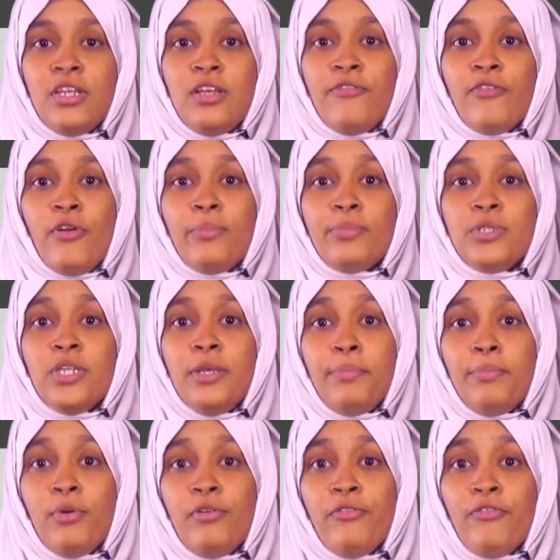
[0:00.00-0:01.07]
from
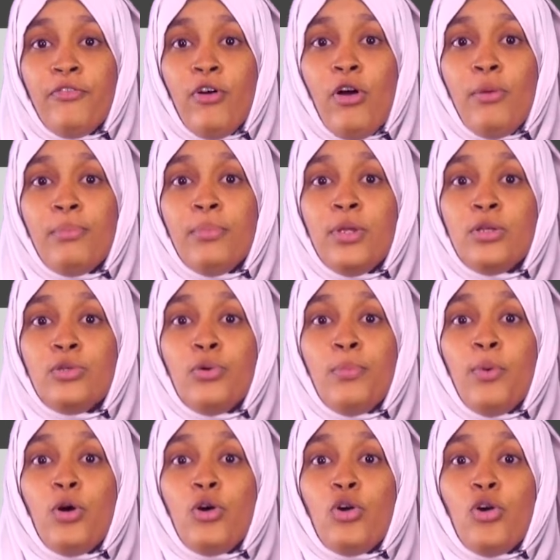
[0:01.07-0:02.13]
simple form to
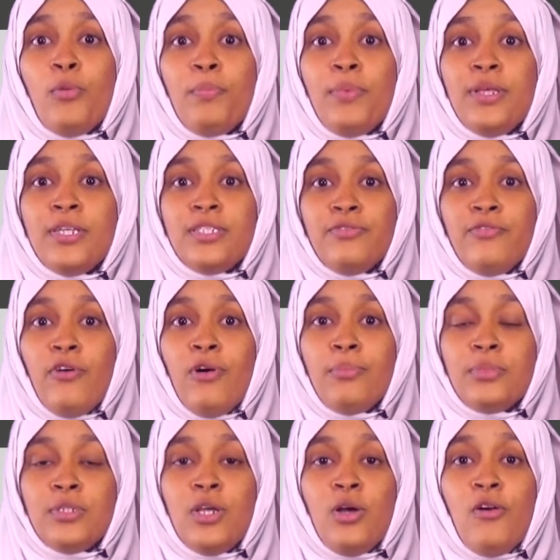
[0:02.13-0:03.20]
more complex forms